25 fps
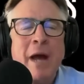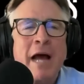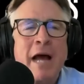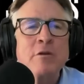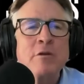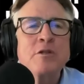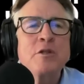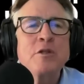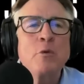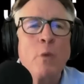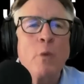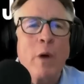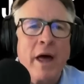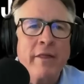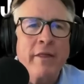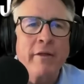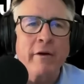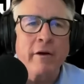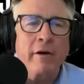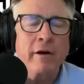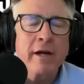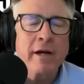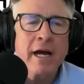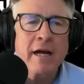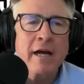How's the
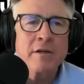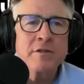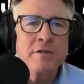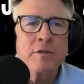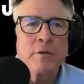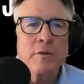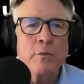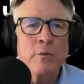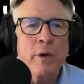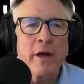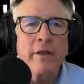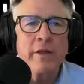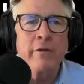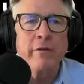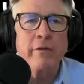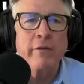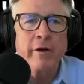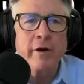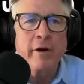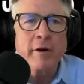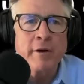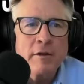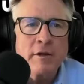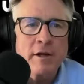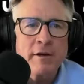weather? How's the weather
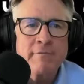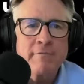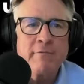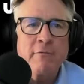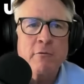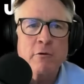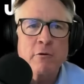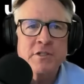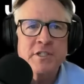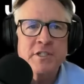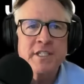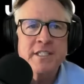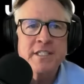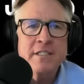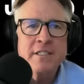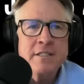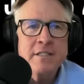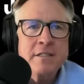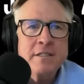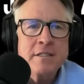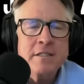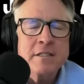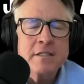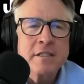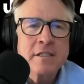there? You have 4
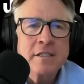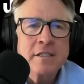seasons?